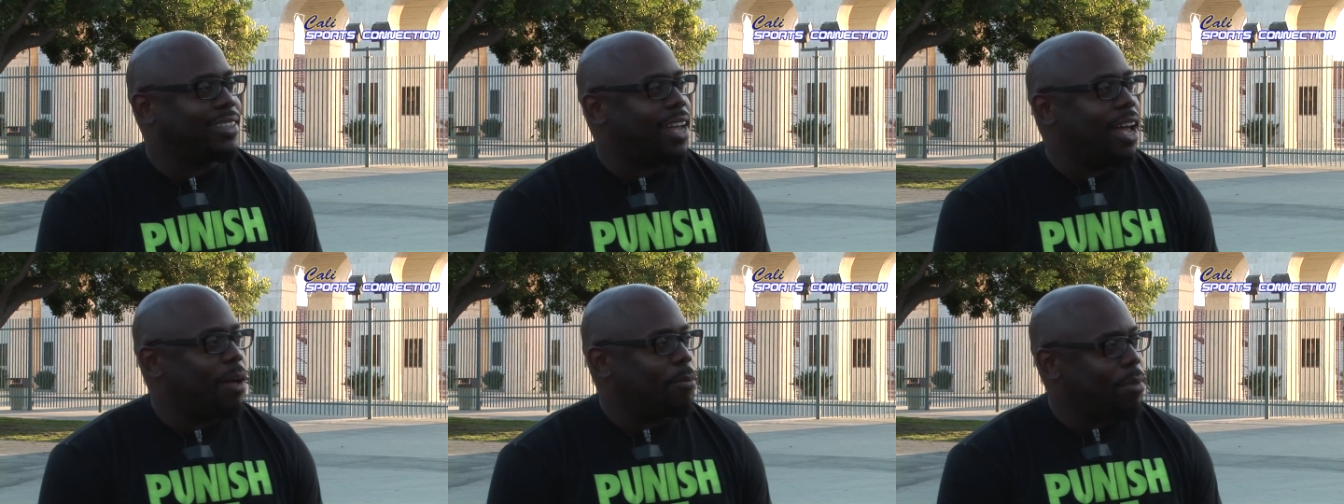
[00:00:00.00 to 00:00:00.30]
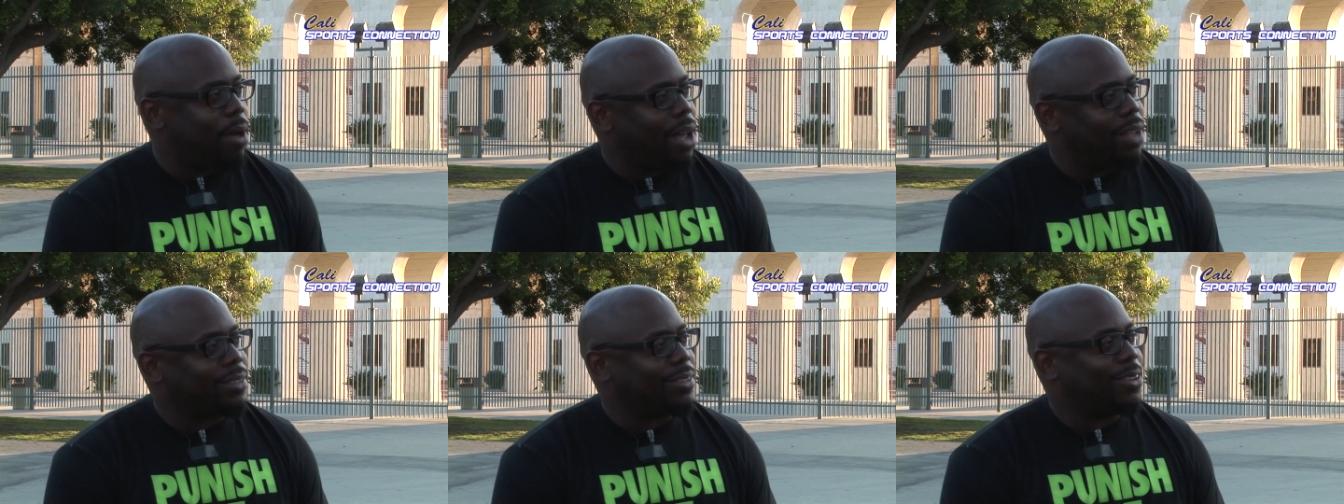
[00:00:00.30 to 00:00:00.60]
John
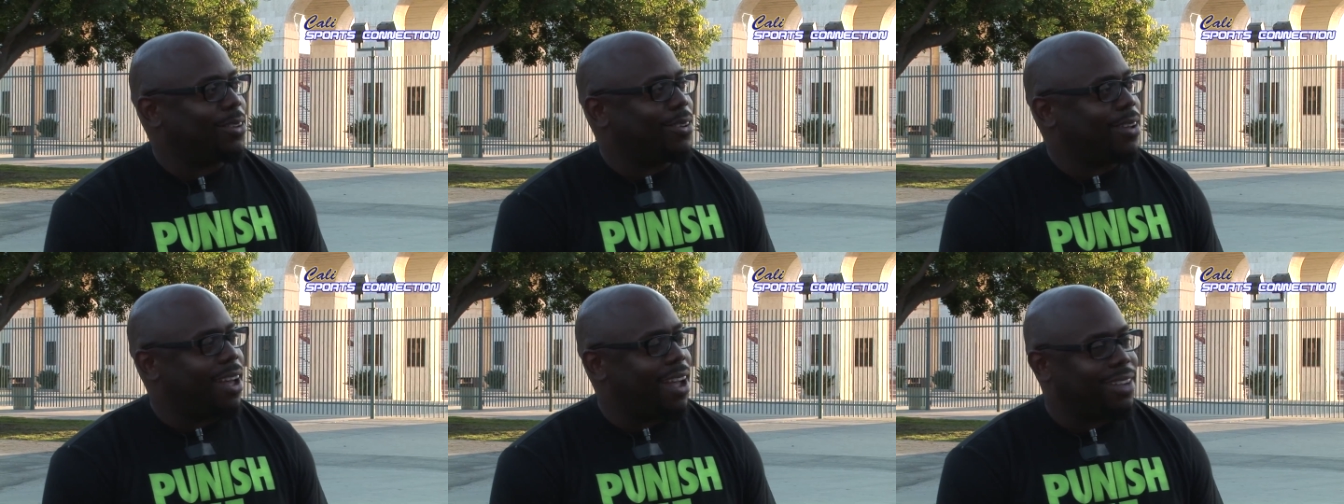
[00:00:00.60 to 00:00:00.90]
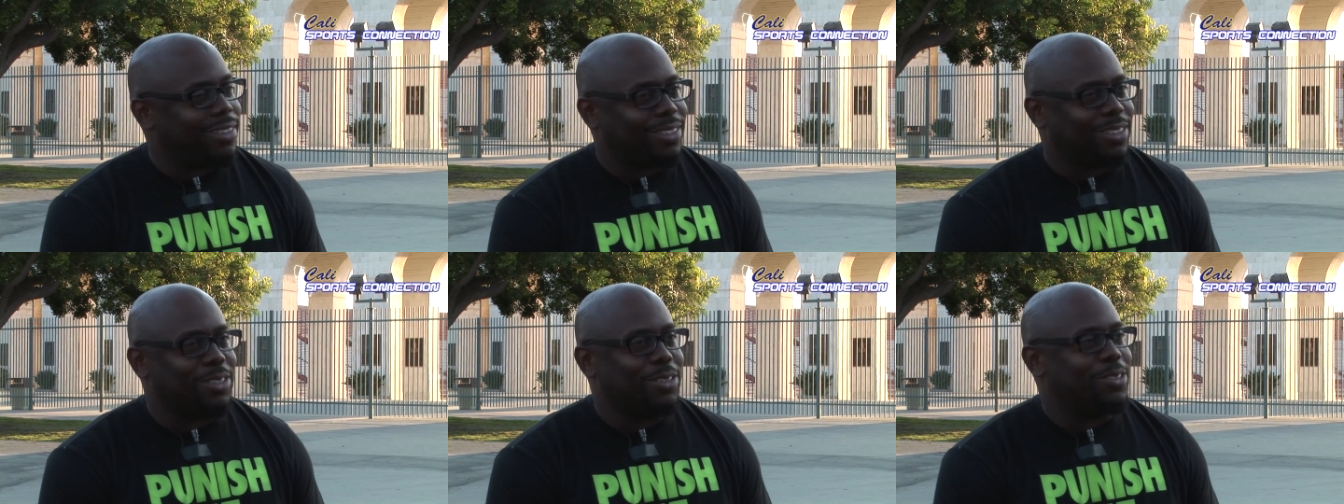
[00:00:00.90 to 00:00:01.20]
Bosco
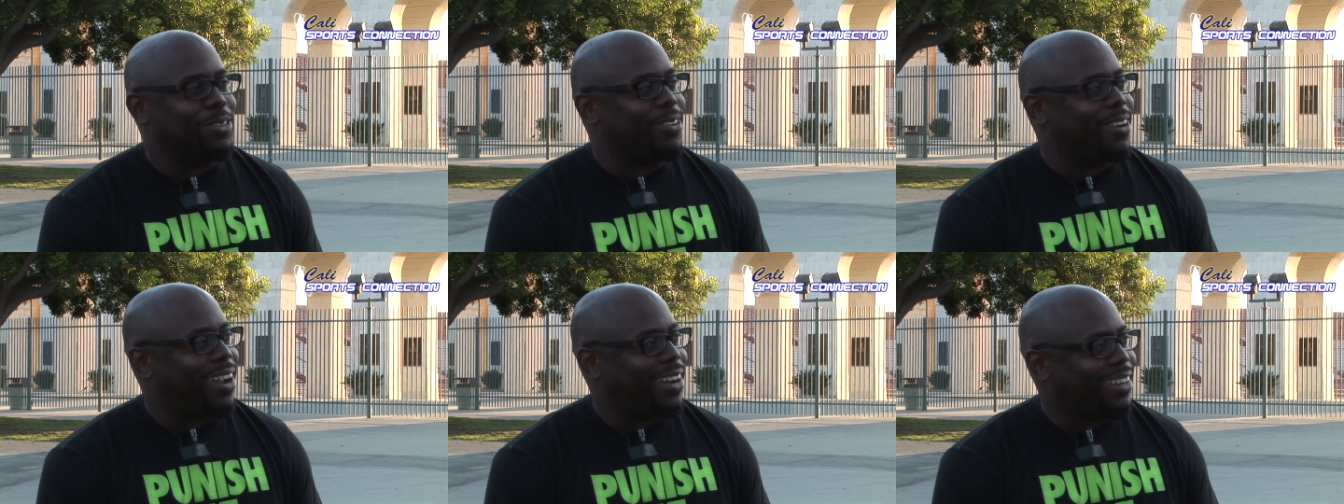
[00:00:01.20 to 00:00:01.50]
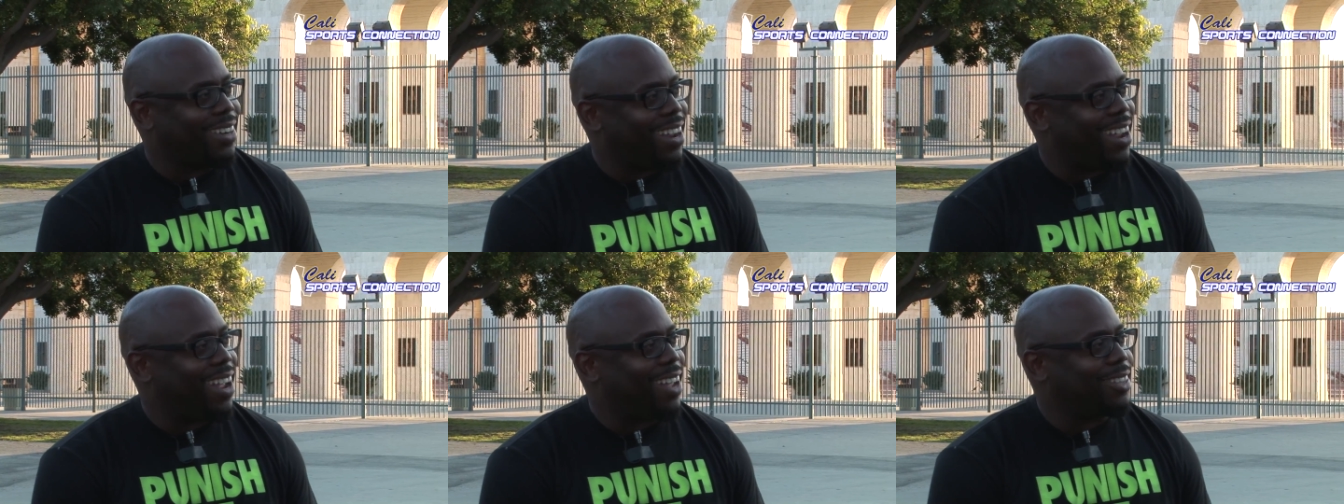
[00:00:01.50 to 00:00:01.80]
High School right
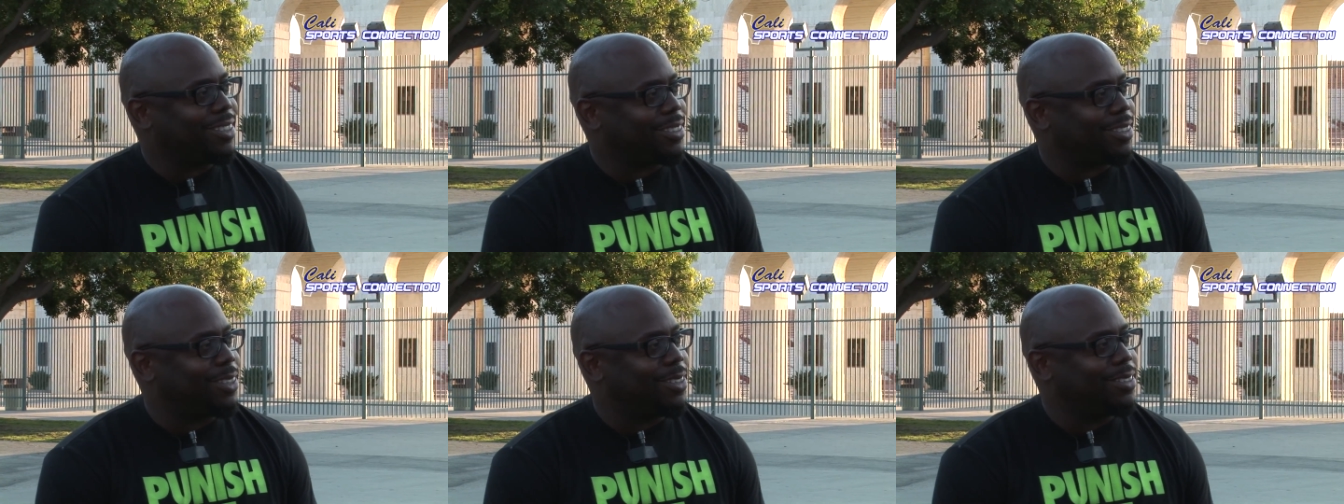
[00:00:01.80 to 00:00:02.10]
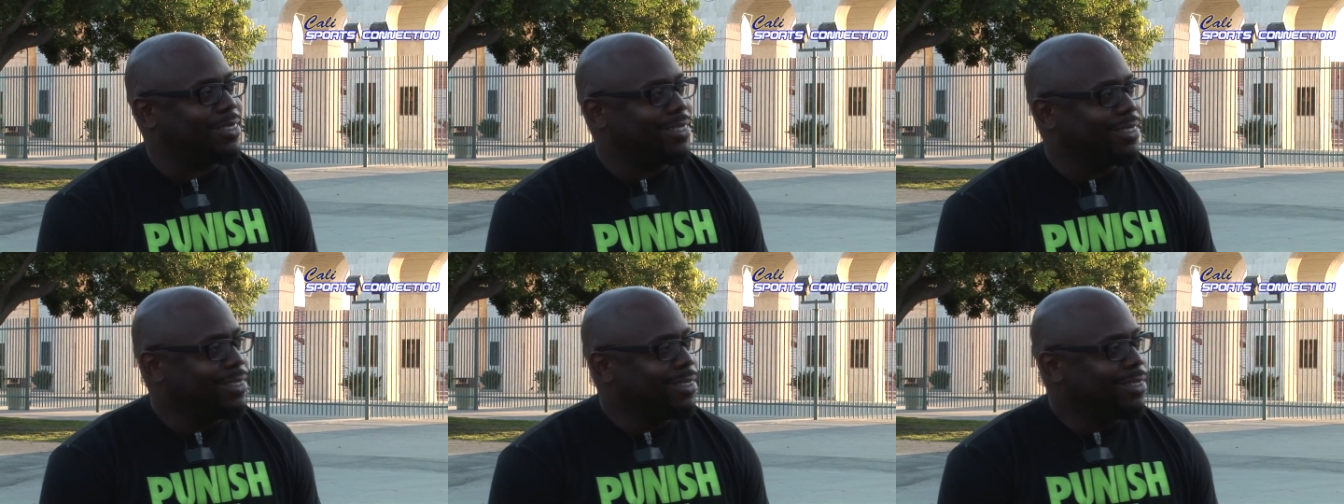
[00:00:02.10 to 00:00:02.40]
now, so